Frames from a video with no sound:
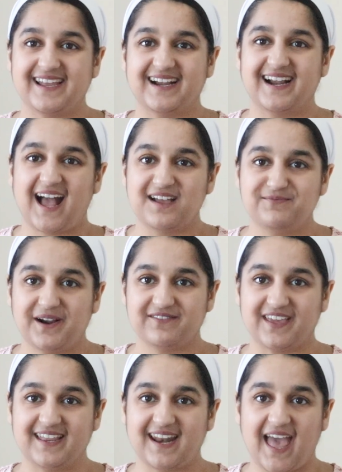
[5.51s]
there, I'm
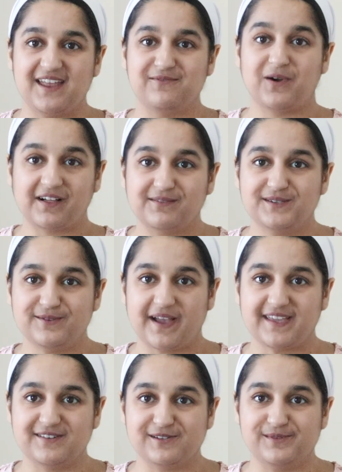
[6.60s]
Parveen and welcome to my
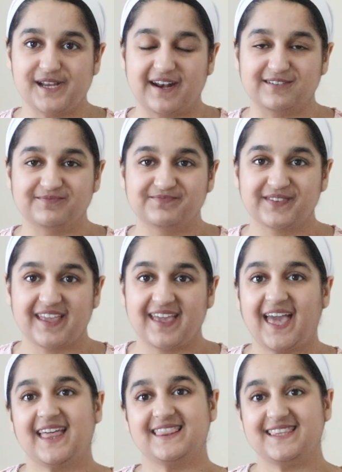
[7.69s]
YouTube channel.
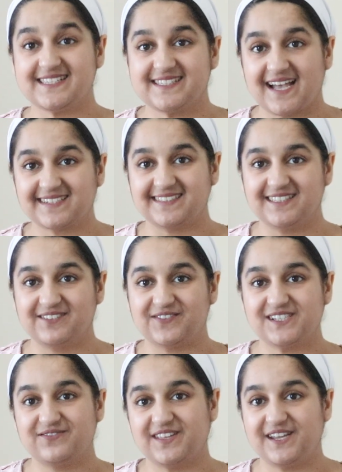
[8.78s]
This is actually the
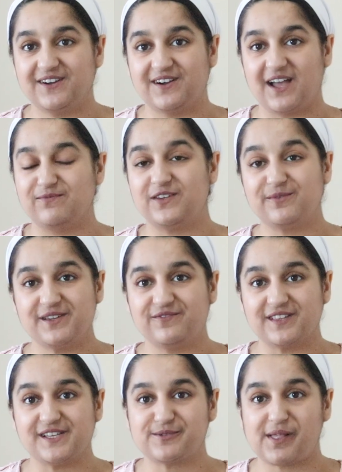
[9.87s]
first video I'm filming
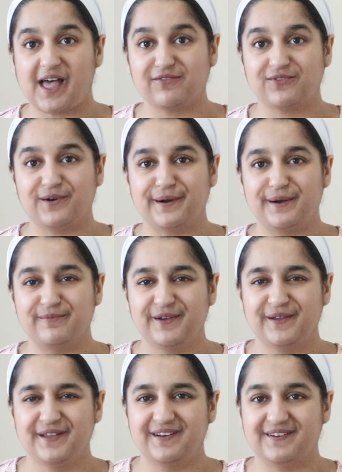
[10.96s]
for this platform,
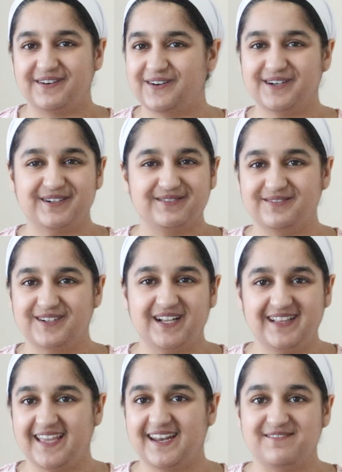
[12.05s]
or
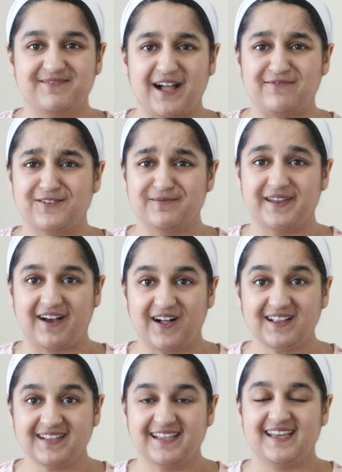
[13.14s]
really any platform at
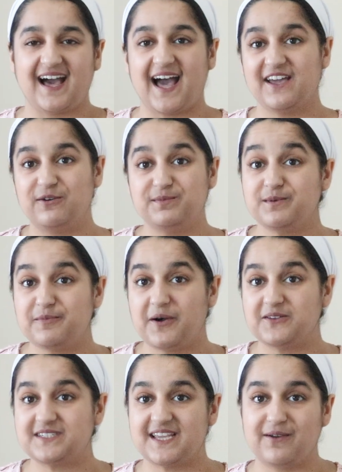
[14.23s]
all. I hope to be
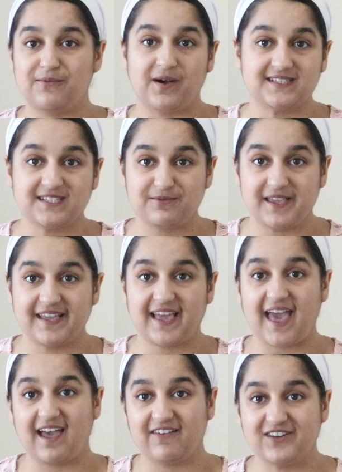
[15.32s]
posting once a week
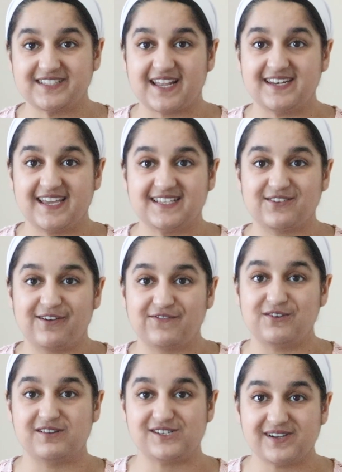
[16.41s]
every Sunday, so if
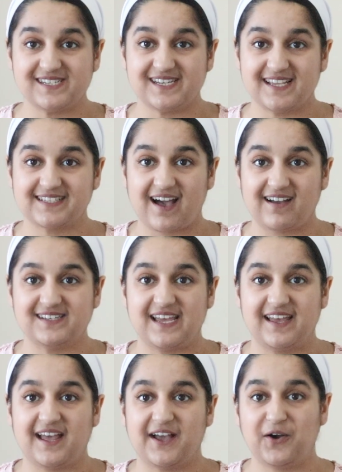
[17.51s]
you enjoyed today's
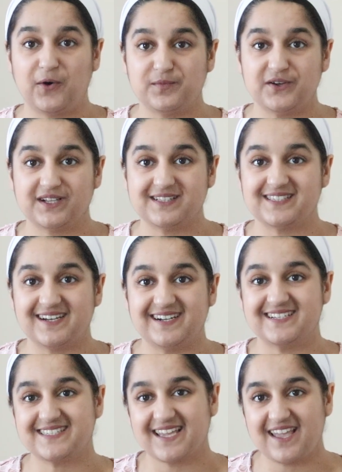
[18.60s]
content, I hope you'll
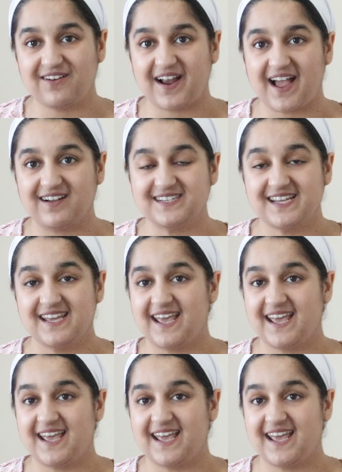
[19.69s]
consider sticking around